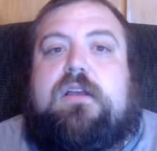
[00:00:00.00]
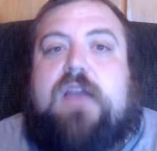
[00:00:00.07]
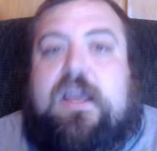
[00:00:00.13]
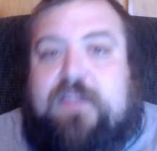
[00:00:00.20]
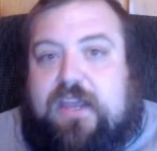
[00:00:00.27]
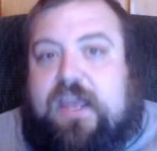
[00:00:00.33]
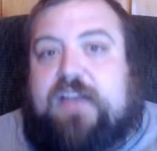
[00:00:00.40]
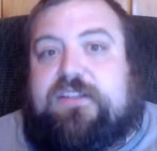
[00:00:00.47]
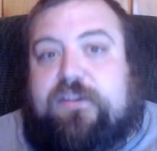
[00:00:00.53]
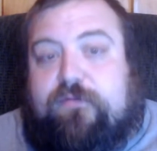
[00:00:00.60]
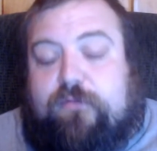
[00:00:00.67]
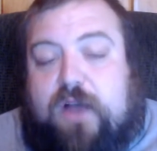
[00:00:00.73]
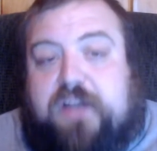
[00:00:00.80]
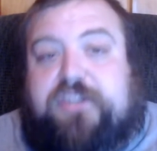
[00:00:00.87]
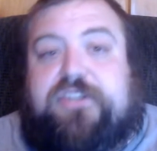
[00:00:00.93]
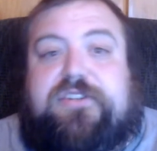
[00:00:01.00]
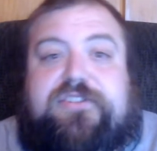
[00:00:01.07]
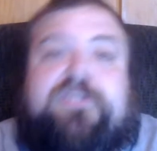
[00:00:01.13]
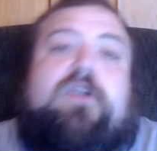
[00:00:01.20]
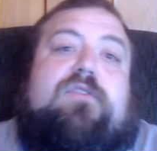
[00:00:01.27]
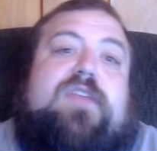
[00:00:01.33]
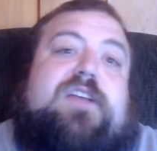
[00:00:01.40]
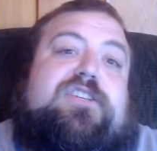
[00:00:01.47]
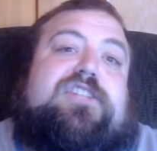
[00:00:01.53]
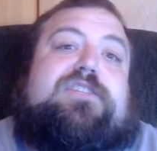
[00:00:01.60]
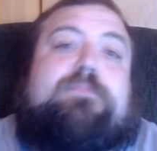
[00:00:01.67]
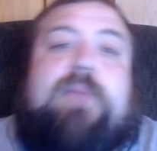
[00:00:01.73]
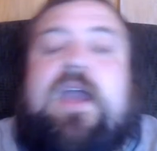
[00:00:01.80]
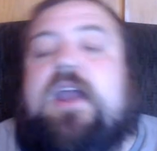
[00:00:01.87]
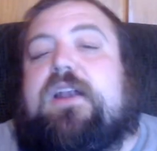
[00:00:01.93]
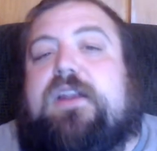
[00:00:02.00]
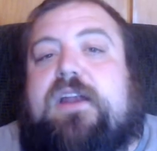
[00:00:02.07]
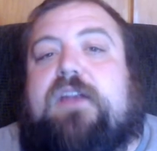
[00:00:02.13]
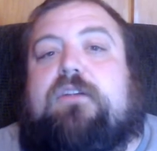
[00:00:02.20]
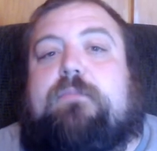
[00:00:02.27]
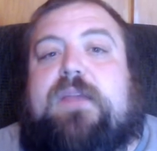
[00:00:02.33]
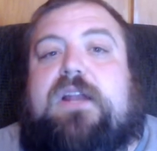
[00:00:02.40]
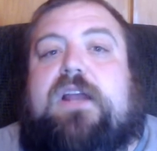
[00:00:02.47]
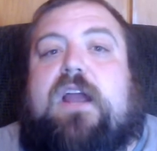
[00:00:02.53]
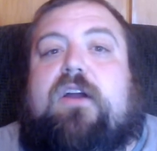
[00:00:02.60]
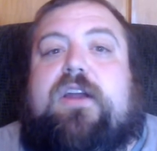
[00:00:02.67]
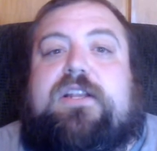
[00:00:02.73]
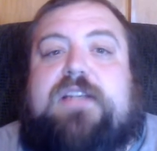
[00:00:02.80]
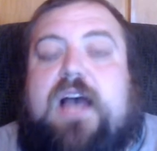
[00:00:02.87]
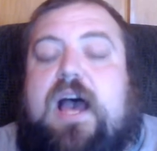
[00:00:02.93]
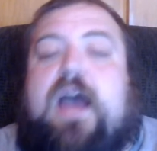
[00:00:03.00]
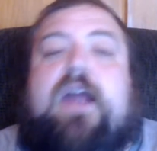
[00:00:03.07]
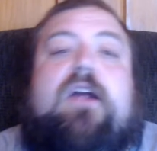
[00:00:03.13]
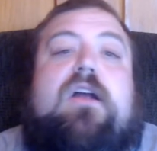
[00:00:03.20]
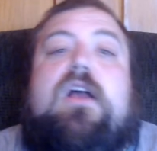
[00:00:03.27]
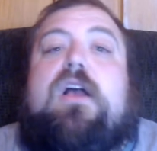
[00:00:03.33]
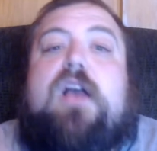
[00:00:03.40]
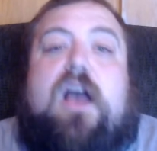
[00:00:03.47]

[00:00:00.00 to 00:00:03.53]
In the case of Russians, though, they just paid an intermediary to hire